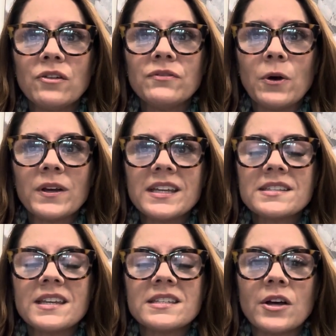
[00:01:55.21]

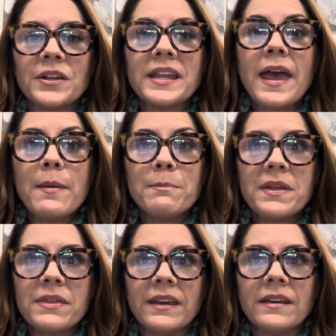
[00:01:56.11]
focus is on
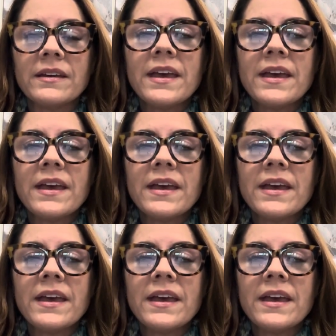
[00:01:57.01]
empathy.